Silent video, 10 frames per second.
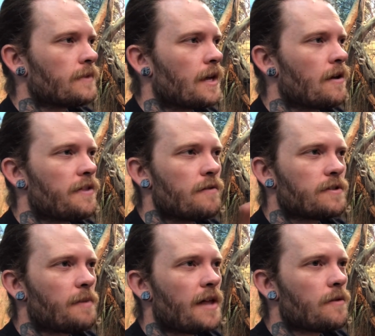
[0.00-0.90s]
I think it was
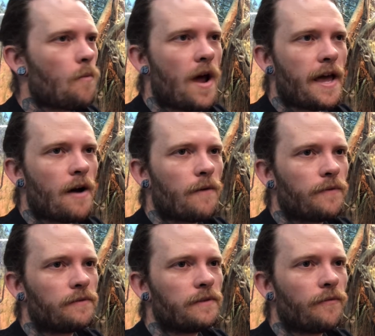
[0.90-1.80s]
about the 1 hour
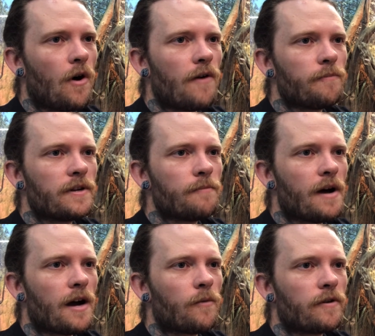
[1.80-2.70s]
55 minute
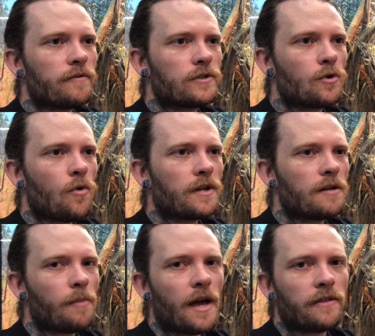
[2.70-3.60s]
mark, where he was talking
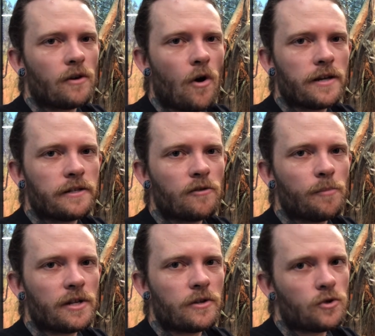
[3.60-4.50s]
about the ideal
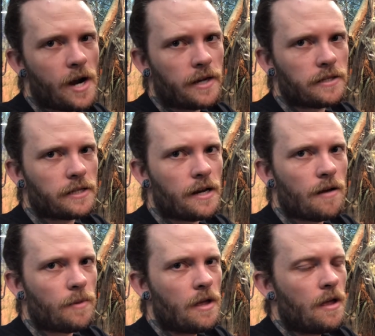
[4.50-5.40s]
bearded dragon
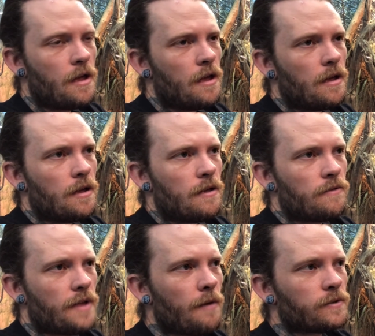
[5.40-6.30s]
setup.
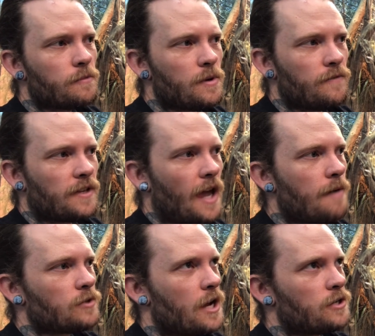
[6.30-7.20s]
That was a bit of a
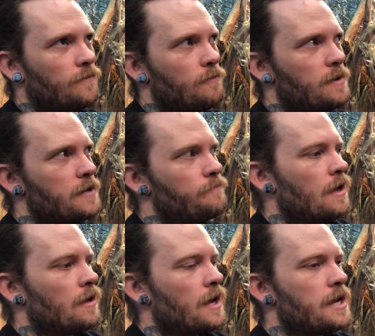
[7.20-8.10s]
game changer for me.
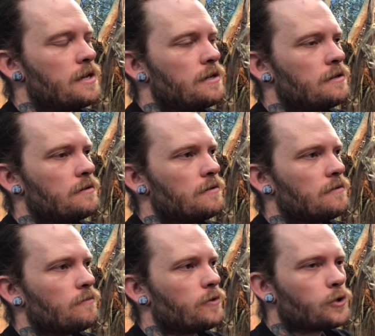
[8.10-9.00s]
He
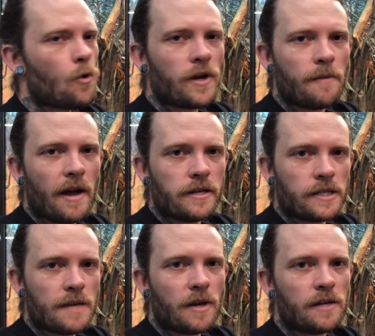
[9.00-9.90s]
was talking about
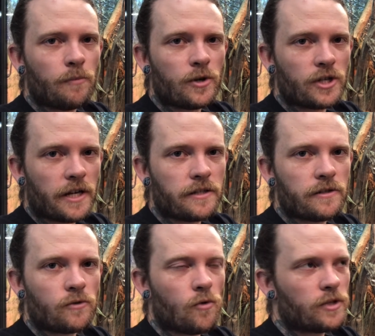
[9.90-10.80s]
deep heat
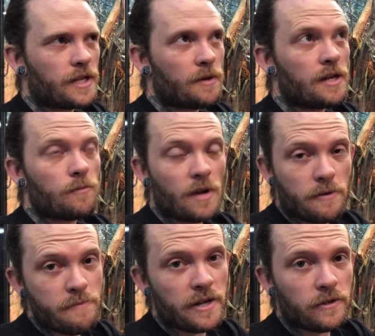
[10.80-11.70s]
projectors or deep heat
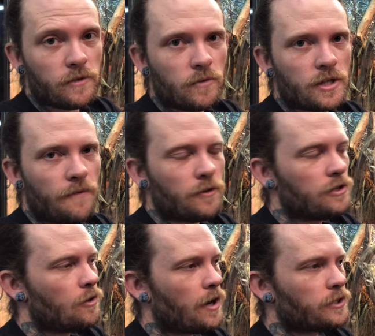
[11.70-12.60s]
emitters, whichever
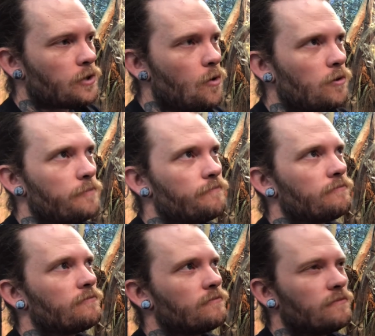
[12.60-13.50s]
you'd like to call them.
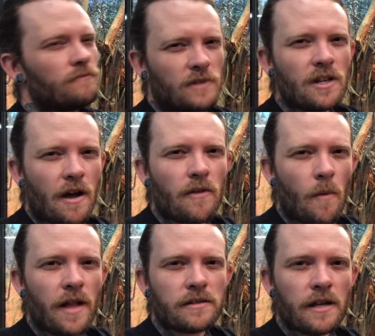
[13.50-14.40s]
The ones.